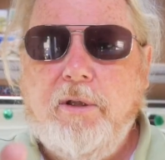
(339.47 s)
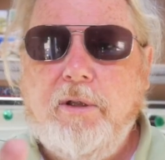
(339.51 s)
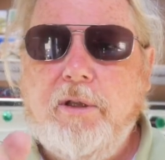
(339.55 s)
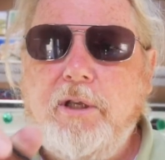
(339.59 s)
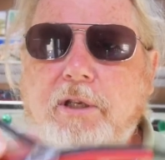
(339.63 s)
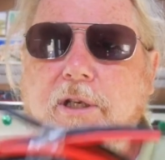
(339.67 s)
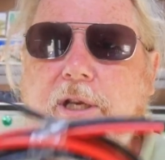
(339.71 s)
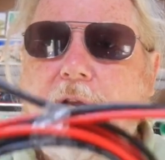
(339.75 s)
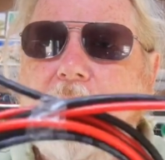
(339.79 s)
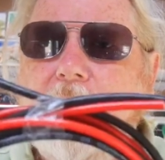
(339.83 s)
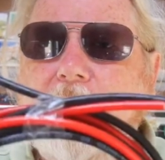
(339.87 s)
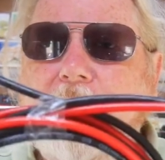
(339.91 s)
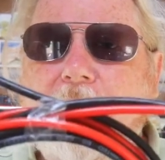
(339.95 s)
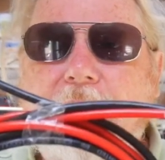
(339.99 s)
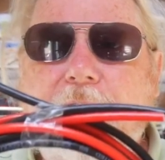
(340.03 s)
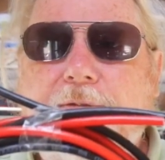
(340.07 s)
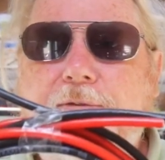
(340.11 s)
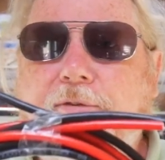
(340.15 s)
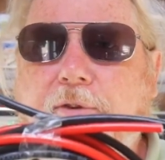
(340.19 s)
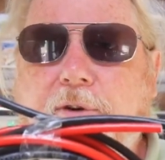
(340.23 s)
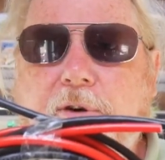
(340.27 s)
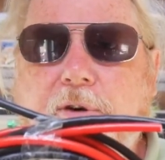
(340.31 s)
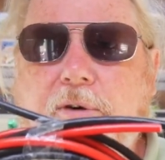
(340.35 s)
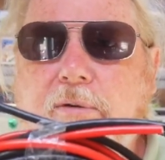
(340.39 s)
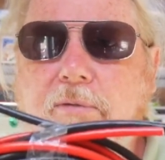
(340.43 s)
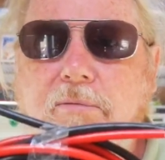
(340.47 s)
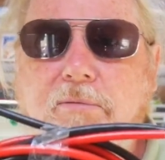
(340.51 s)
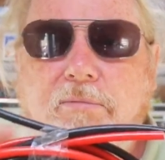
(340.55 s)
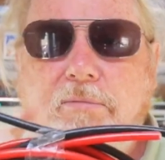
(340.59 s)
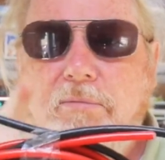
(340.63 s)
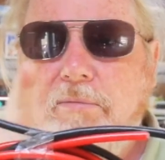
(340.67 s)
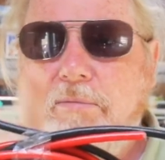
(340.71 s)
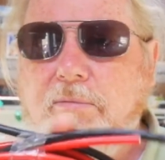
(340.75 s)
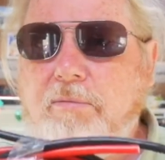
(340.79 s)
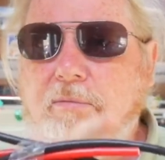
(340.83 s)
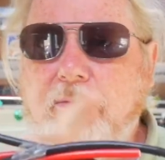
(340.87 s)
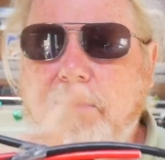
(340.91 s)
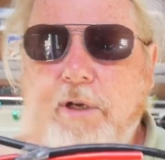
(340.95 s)
There's nothing different
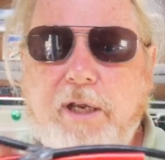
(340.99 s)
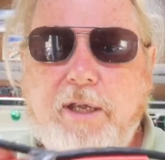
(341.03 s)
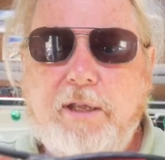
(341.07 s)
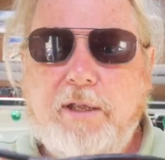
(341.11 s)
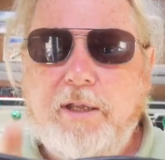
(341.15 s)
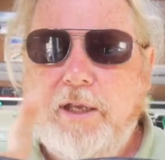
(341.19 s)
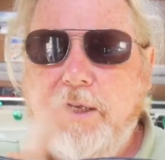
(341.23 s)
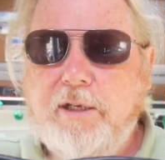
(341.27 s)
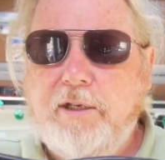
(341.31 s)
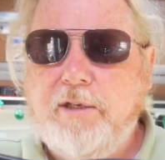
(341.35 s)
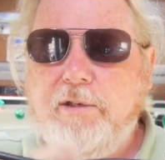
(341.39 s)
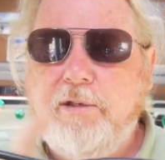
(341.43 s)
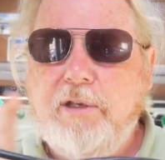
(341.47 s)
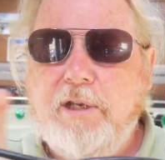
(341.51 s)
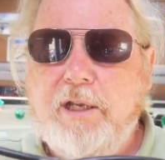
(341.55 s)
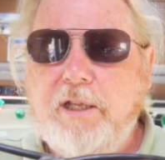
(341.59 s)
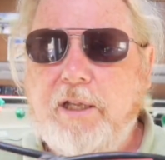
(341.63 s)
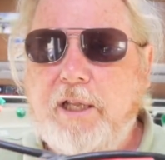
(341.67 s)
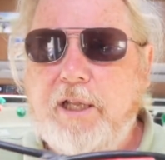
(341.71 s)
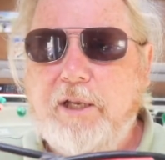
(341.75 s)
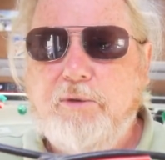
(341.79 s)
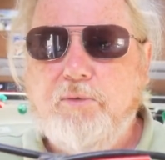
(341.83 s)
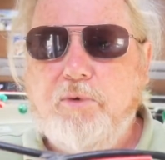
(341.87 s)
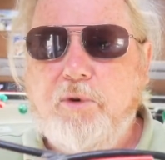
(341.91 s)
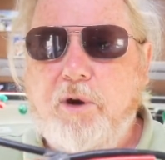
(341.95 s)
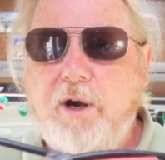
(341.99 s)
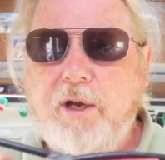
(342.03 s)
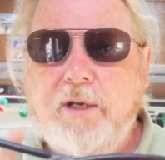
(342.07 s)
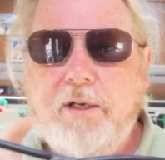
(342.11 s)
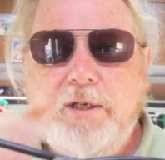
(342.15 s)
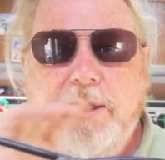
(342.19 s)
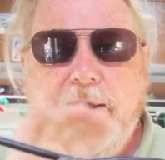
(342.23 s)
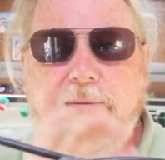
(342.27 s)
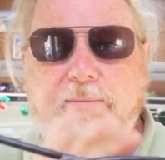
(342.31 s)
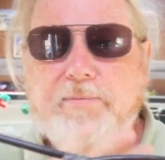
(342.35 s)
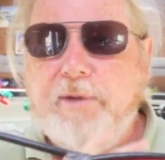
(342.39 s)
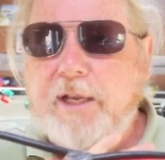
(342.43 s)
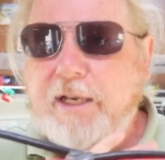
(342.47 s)
in these wires.
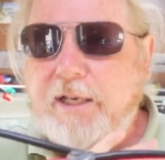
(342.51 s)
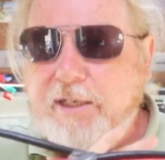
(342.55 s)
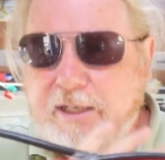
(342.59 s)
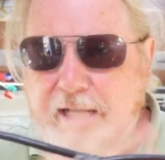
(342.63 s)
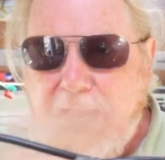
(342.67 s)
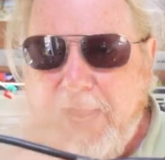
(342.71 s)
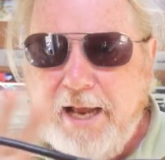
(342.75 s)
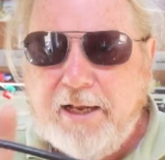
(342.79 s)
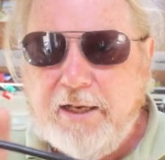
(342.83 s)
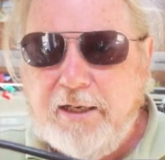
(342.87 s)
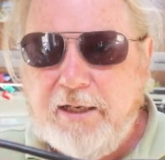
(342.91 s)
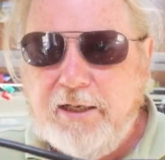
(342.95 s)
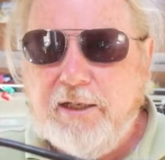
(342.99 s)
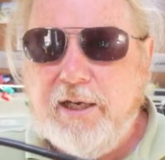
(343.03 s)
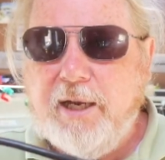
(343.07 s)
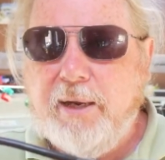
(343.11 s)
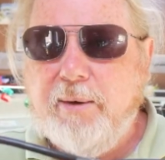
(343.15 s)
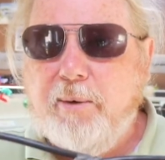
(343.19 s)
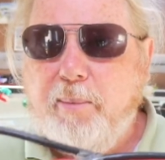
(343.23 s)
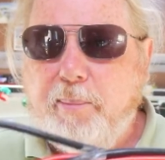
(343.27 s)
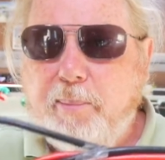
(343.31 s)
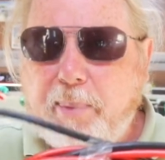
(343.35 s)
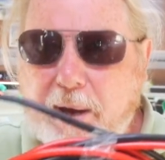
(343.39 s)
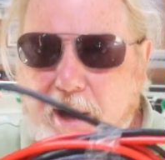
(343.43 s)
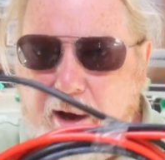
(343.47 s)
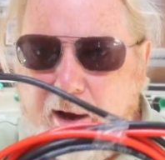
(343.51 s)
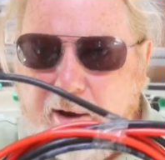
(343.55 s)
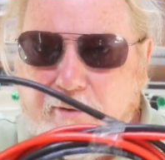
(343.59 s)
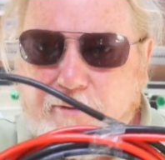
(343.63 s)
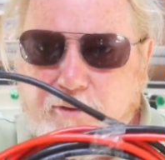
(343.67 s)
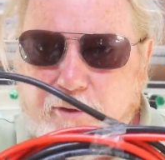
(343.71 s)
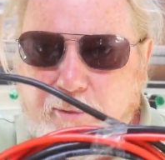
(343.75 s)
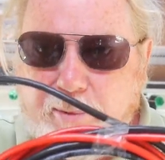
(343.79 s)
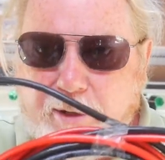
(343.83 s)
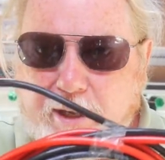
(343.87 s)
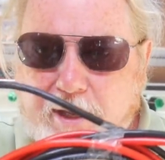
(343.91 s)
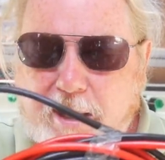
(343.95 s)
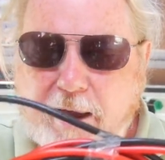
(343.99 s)
They're exactly the same apart
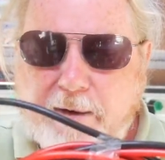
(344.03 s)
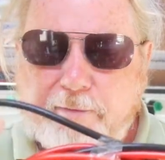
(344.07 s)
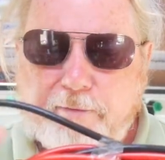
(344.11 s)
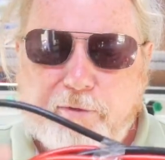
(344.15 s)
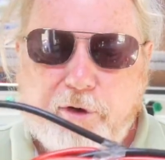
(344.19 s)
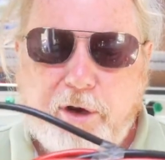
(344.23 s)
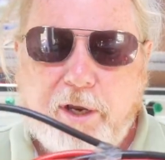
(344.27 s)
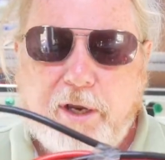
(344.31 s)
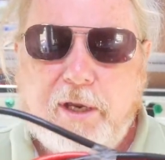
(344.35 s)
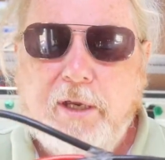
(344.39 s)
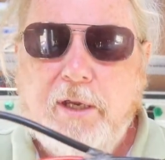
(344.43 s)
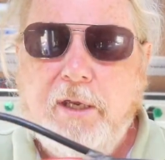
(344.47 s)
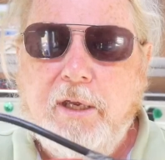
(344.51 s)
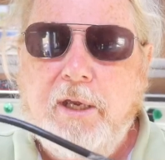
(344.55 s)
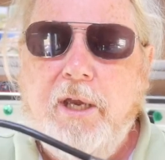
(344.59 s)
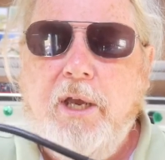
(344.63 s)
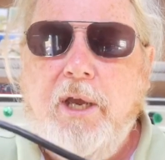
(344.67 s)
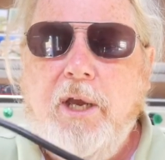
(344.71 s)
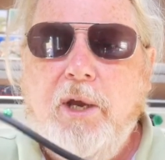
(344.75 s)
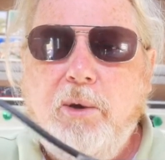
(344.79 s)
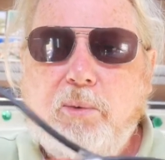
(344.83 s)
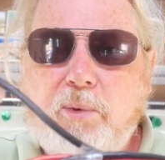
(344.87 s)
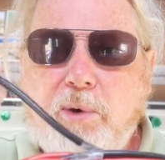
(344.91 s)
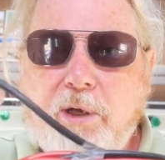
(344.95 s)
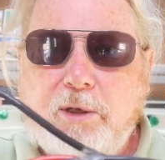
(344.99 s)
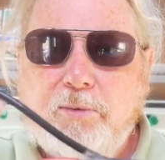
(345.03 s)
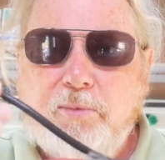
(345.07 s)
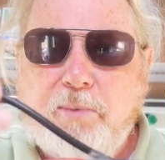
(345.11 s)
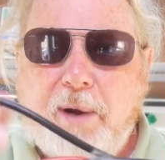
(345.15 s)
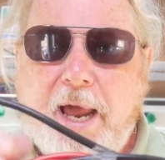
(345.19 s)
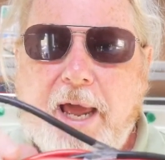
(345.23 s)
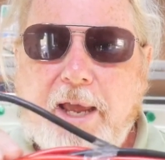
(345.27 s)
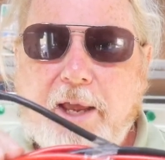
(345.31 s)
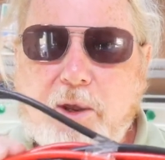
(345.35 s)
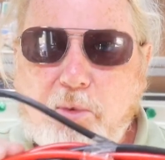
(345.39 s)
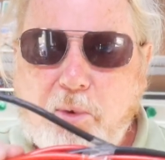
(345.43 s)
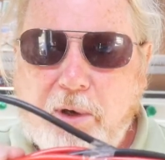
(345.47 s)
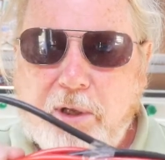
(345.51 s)
from the covering. One's
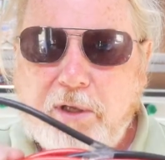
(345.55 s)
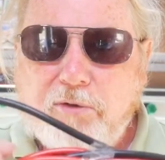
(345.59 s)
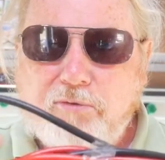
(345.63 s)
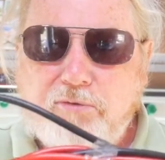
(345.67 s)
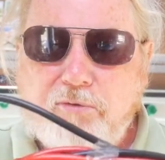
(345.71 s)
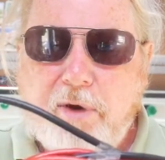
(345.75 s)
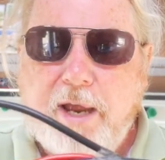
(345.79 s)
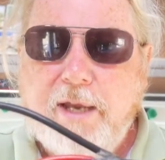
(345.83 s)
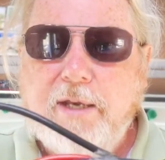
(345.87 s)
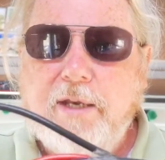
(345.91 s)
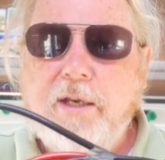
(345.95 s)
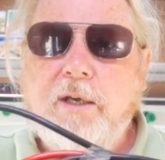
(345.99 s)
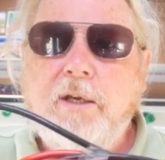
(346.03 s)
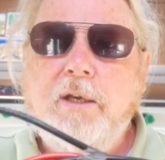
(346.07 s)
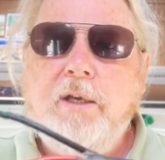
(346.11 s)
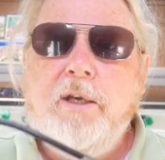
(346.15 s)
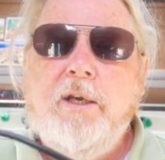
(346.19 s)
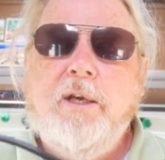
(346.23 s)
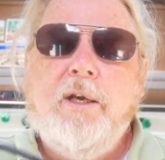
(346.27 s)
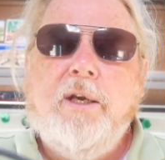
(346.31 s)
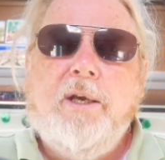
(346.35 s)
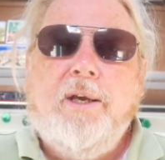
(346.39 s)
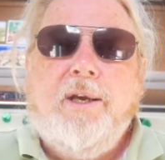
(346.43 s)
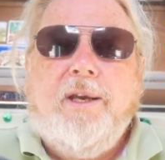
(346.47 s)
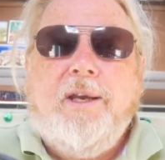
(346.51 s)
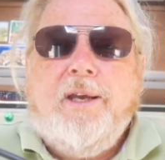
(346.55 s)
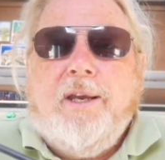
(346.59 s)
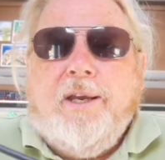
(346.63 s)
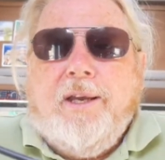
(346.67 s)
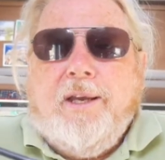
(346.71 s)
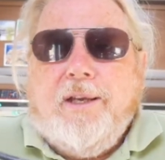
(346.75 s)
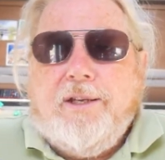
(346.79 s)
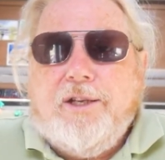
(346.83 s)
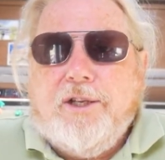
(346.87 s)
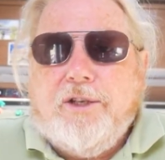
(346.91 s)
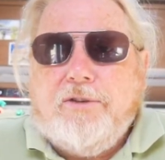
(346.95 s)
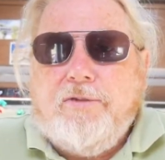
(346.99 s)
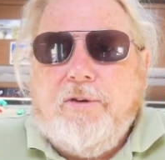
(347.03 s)
black, one's red,
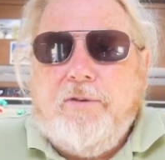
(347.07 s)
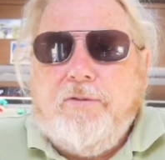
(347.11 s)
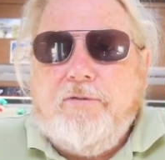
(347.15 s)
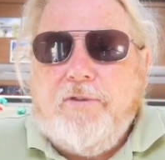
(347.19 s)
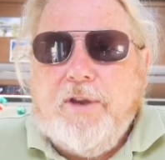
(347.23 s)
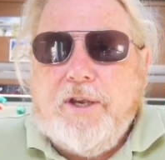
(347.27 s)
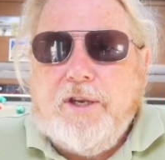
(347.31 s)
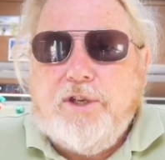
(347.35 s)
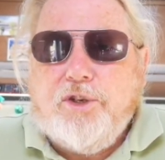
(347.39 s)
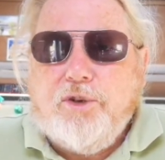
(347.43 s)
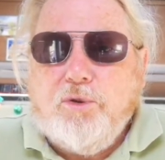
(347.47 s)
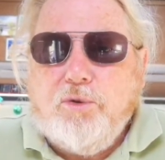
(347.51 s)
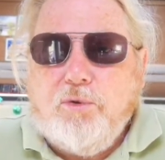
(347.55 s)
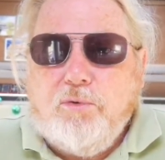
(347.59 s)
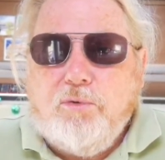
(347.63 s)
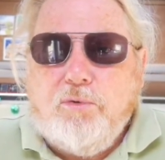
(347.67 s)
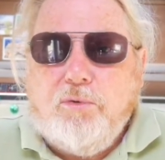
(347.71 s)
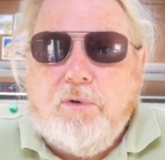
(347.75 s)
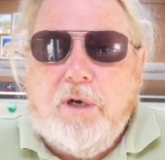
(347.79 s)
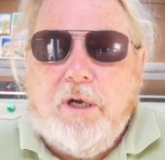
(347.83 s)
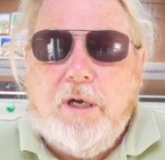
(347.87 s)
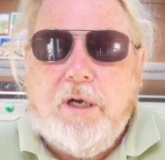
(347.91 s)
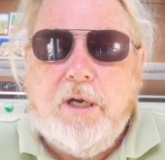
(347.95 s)
just for visual